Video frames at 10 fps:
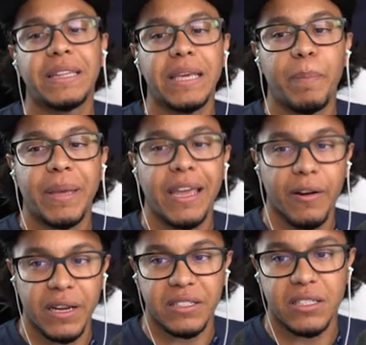the
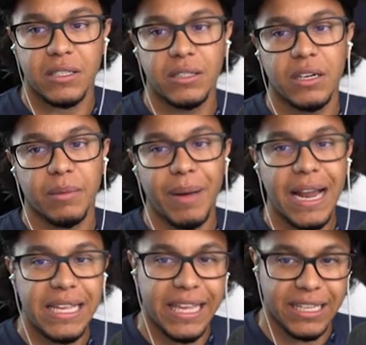appearance, look,
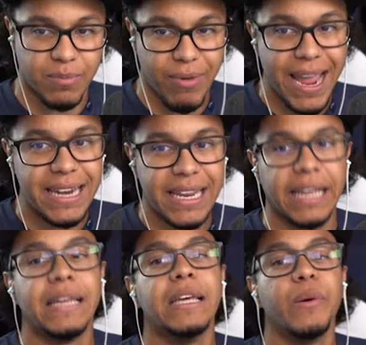body kits, branding.